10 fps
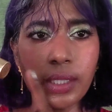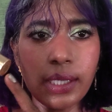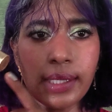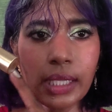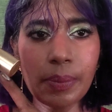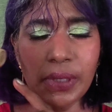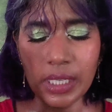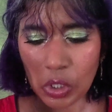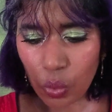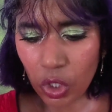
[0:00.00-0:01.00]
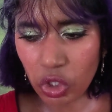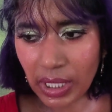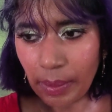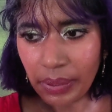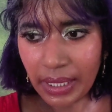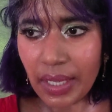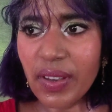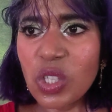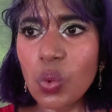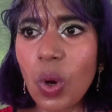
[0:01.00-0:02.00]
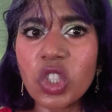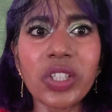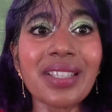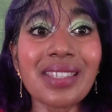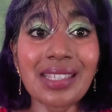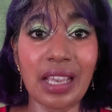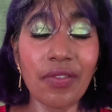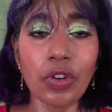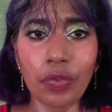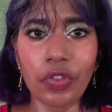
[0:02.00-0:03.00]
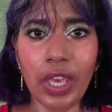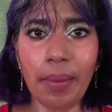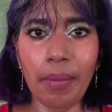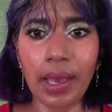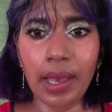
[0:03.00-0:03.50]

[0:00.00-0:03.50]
these lipstick swatches. I believe I swatched like 7 of them.